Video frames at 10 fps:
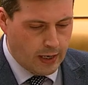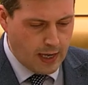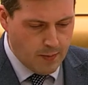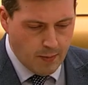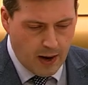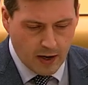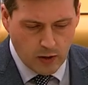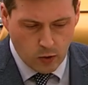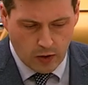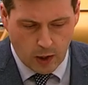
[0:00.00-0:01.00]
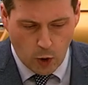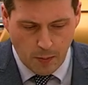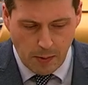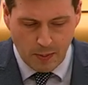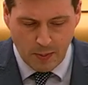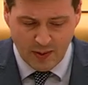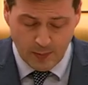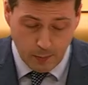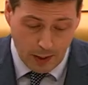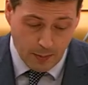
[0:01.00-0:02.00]
labour market, local economy,
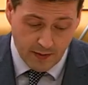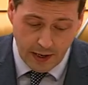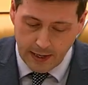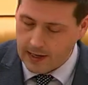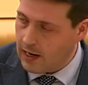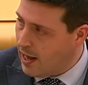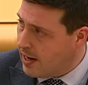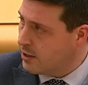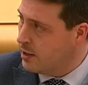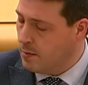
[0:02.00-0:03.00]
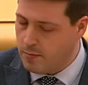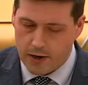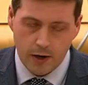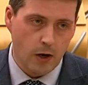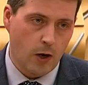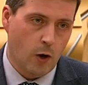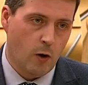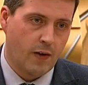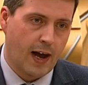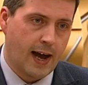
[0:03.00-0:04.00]
by providing a large number
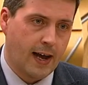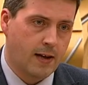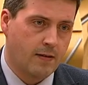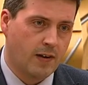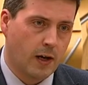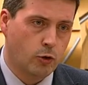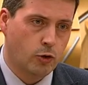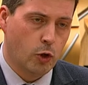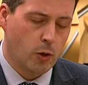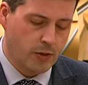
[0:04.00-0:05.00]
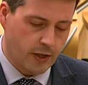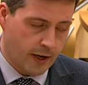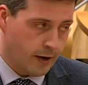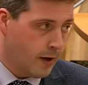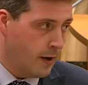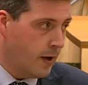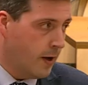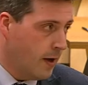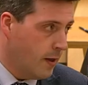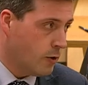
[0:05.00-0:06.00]
of high-value jobs.
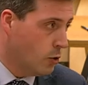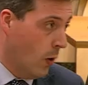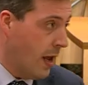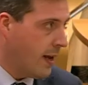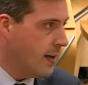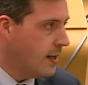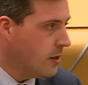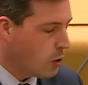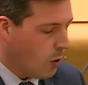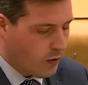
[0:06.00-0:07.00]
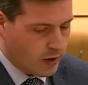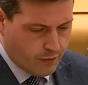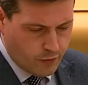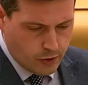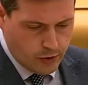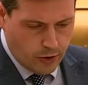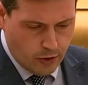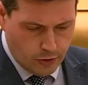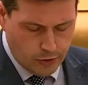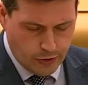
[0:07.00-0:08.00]
There's no area in Scotland that could afford
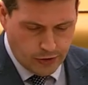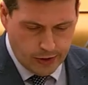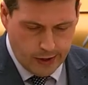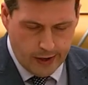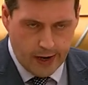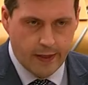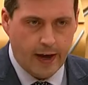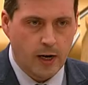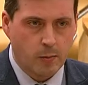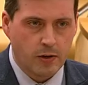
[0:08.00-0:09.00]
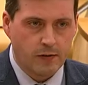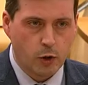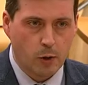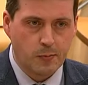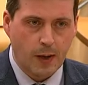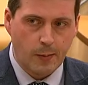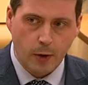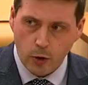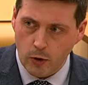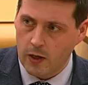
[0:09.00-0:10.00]
to lose that number of jobs, but I'm
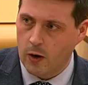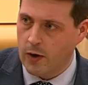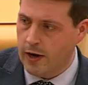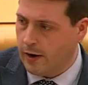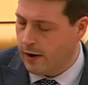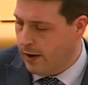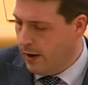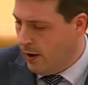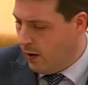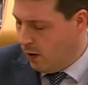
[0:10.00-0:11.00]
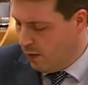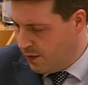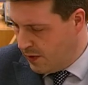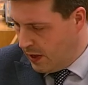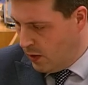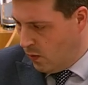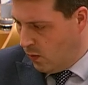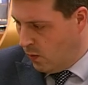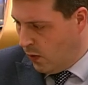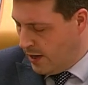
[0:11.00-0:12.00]
acutely aware of the
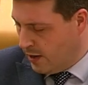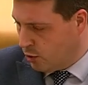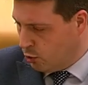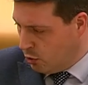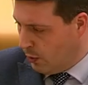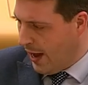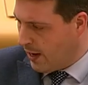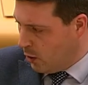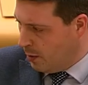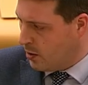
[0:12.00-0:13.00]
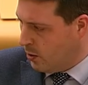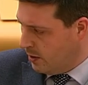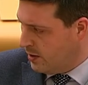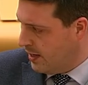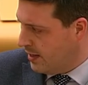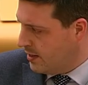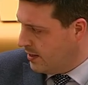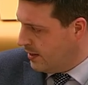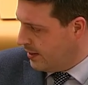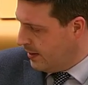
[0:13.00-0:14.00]
wider socio-economic context
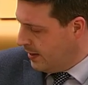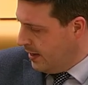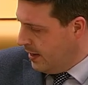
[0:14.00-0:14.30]
that